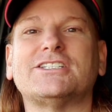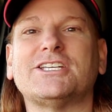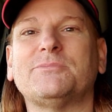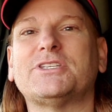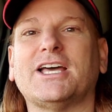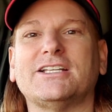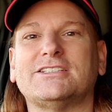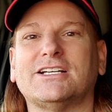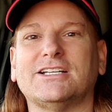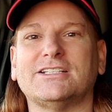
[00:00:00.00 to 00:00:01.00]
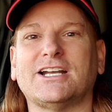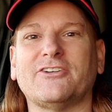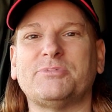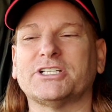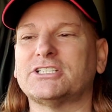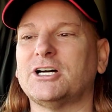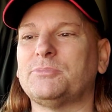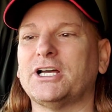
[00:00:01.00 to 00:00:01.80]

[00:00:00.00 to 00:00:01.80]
tip that I've picked up.